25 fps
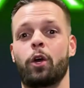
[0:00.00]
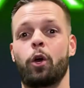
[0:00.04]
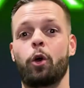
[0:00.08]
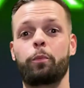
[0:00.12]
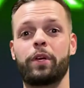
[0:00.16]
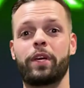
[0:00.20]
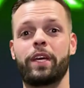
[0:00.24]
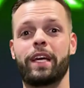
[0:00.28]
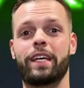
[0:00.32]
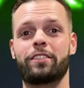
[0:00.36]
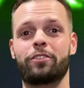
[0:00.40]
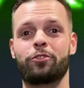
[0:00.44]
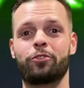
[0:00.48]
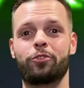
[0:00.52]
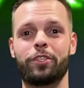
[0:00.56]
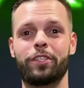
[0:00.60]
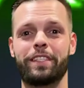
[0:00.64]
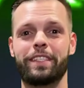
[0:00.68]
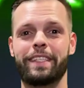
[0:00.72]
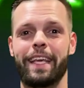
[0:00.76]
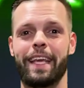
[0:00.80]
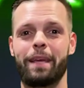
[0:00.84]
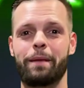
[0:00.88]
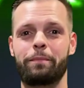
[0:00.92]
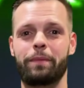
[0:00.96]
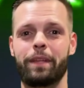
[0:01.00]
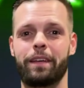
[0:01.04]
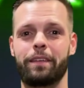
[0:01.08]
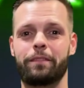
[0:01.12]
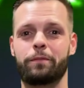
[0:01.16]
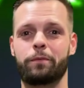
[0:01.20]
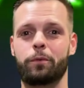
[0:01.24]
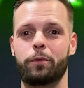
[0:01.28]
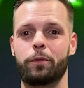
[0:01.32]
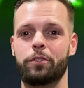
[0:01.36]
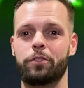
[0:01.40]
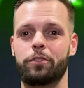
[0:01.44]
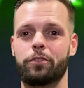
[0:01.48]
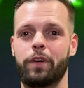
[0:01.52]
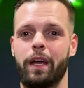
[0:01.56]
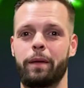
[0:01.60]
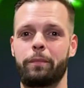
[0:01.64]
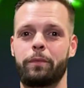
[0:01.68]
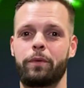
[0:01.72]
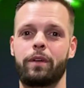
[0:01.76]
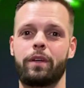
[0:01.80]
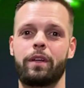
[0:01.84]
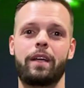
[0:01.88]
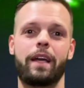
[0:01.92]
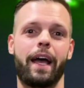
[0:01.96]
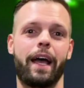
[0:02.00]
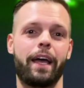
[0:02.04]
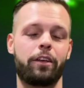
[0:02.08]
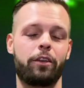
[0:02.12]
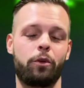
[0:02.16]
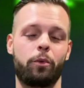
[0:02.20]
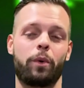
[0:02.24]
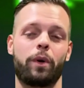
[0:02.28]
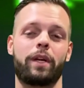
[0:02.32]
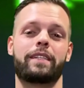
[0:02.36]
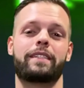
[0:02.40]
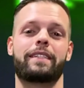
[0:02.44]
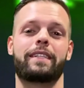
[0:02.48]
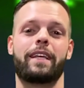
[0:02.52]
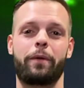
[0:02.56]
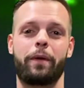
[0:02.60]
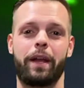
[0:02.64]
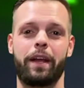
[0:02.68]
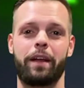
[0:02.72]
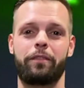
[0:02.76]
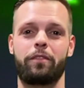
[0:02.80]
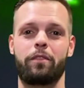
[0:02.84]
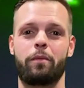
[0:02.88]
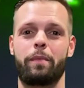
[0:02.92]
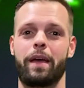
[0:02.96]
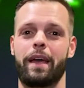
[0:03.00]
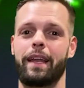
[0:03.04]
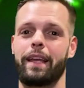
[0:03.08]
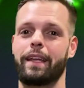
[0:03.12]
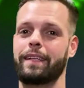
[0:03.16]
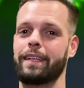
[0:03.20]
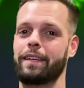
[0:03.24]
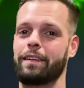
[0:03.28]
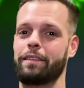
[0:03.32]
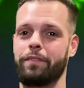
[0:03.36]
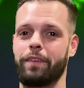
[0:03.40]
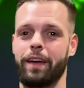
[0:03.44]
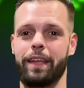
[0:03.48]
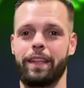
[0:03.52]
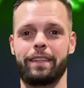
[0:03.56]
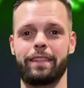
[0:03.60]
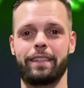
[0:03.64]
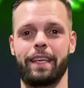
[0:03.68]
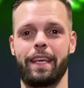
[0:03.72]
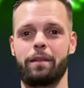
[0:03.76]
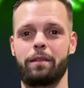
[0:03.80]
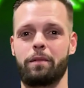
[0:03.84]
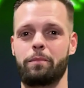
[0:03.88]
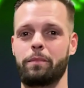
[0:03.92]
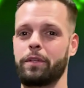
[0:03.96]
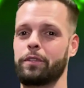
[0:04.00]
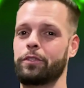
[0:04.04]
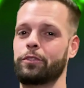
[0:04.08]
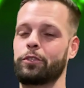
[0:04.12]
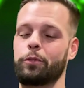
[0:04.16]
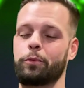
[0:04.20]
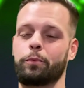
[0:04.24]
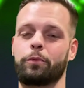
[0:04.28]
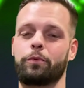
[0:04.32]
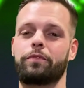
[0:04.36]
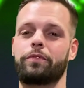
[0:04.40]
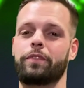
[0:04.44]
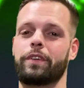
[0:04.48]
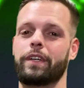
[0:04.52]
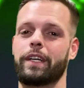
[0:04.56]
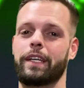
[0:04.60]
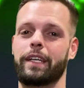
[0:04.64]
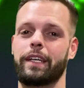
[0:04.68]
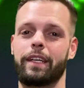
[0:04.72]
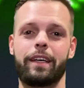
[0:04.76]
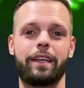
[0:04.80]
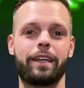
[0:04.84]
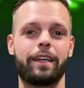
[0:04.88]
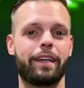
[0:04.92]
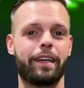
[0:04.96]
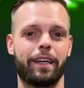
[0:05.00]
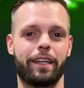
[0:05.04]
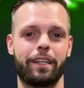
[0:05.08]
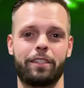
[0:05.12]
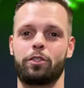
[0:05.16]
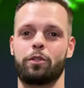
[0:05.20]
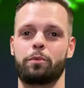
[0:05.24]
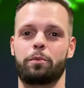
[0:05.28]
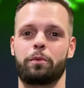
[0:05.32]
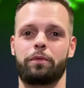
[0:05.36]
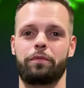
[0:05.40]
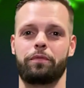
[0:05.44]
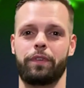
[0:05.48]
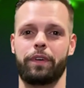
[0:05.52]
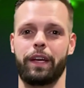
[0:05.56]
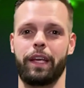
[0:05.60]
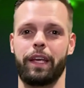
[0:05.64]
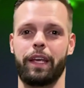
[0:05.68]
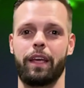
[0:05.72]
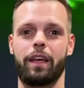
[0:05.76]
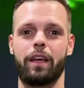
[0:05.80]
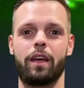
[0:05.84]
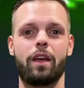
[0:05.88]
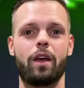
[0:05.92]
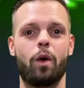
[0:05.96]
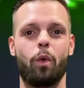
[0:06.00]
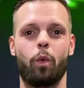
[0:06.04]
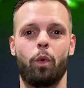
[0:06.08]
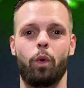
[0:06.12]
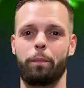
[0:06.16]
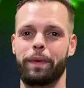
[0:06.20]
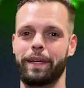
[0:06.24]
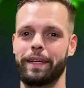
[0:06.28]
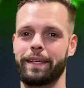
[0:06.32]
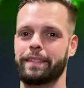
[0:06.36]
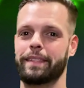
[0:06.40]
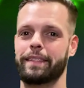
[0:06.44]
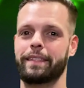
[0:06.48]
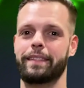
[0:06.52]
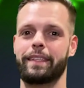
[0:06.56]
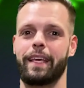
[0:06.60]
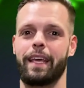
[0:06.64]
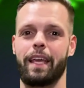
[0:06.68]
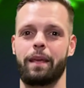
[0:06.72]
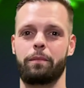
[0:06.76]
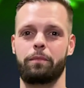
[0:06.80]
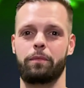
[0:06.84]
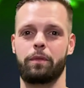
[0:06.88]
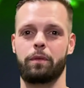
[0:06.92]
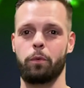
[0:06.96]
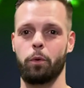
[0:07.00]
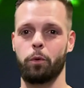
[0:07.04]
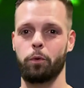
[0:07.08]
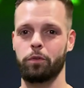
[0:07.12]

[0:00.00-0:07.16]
I hope you guys enjoyed this gameplay of Sports Scramble. I do want to say right off the bat, I did find this game to be super fun and super funny. What makes this game the